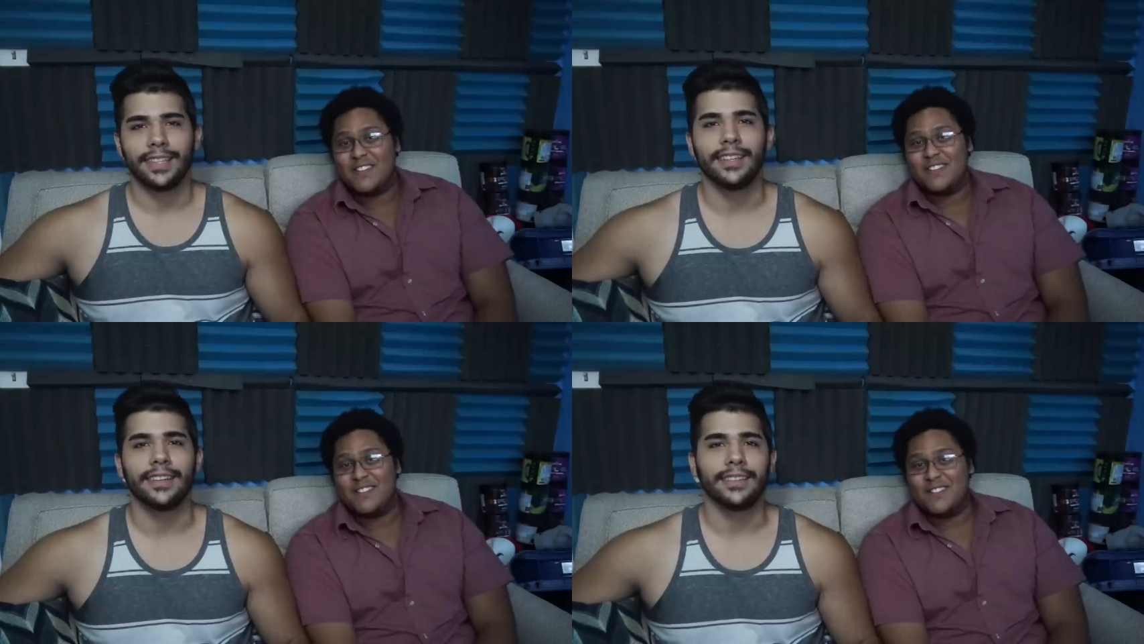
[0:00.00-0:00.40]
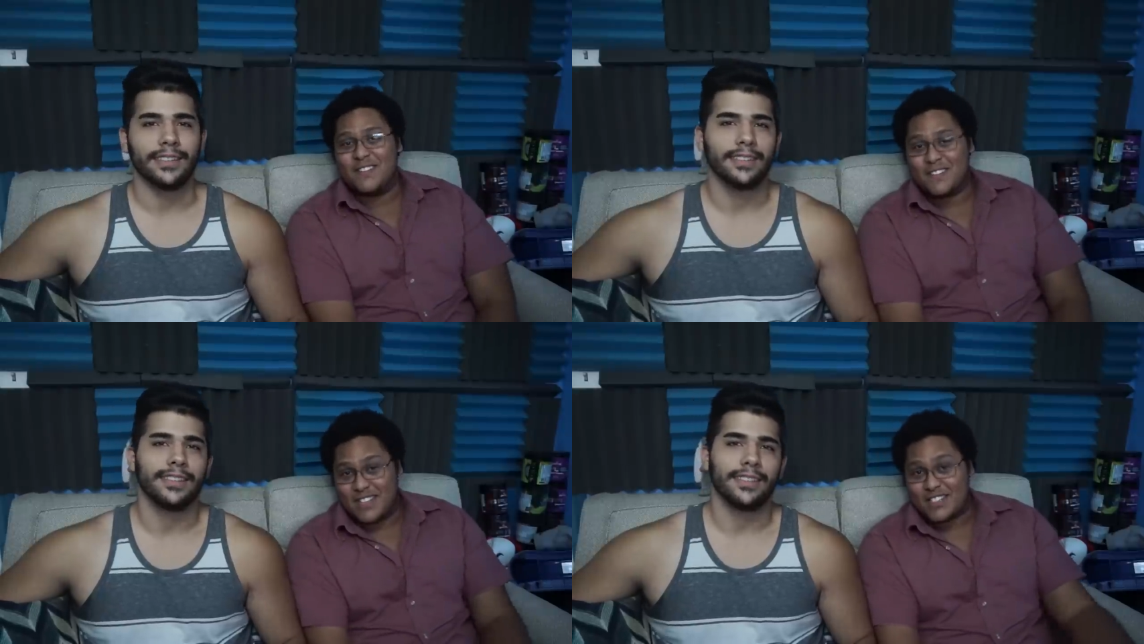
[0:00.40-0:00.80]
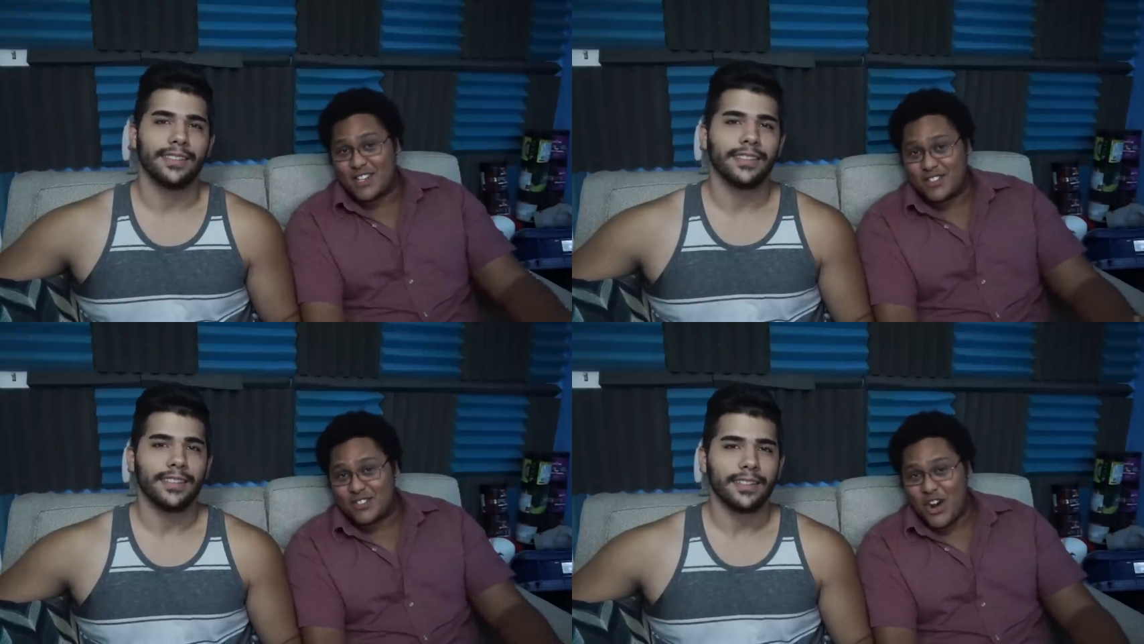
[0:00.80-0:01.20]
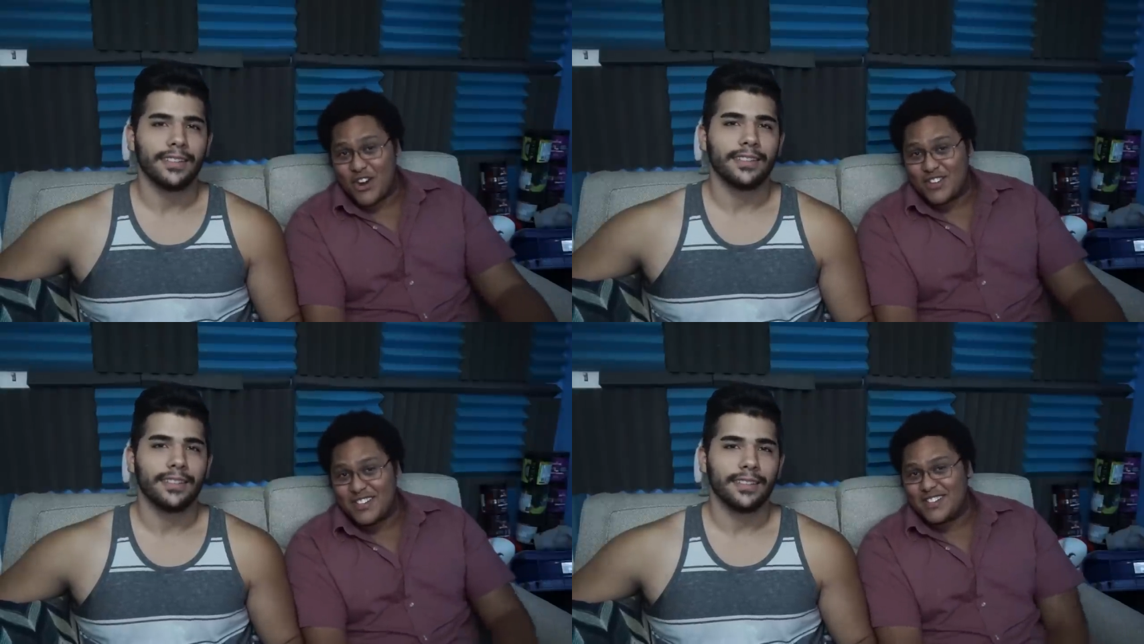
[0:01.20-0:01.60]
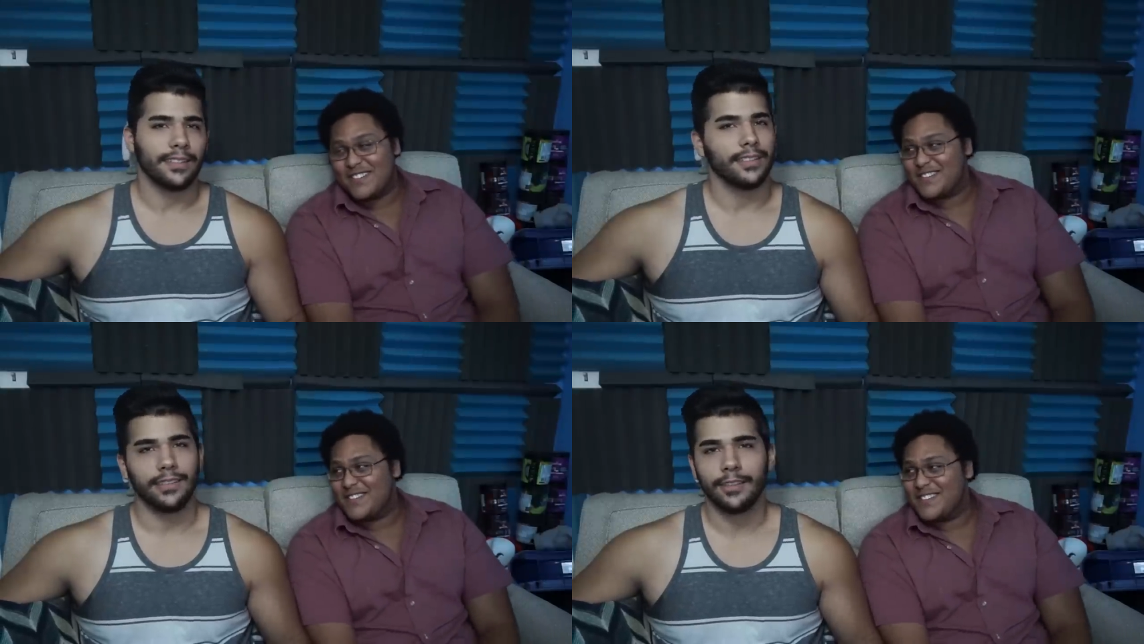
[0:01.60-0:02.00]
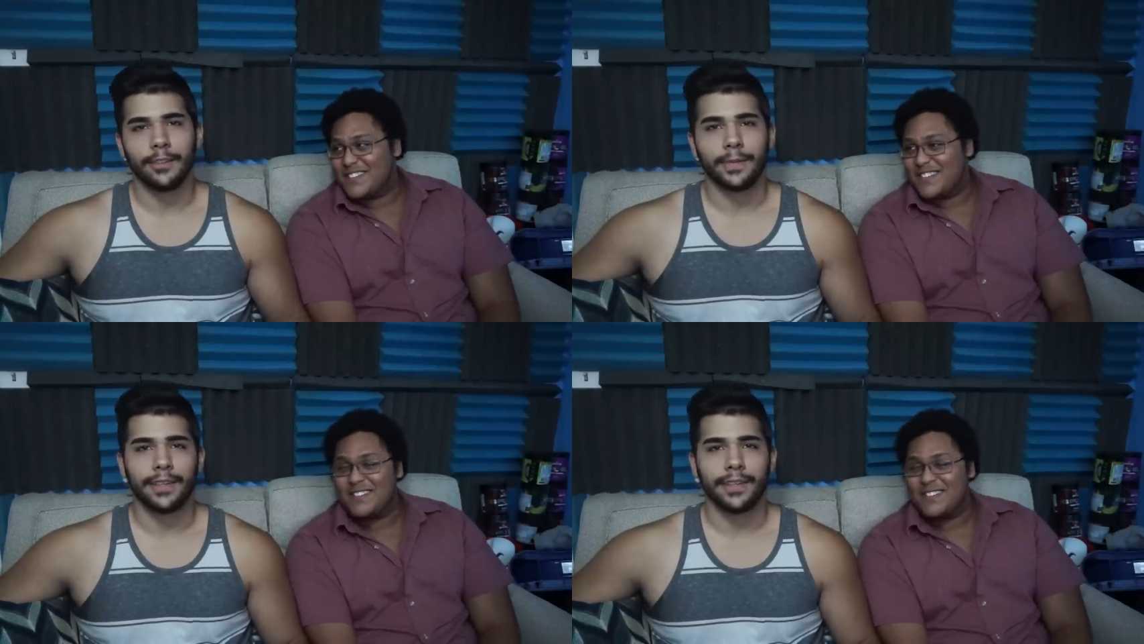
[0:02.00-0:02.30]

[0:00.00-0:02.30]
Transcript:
Speaker 1: Yeah. Let's get it started. Let's do it,